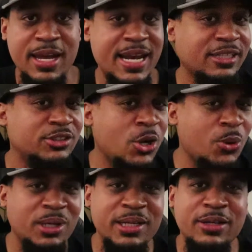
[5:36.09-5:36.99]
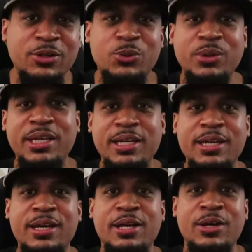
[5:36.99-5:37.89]
And I totally
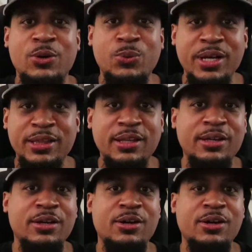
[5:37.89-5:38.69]
agree with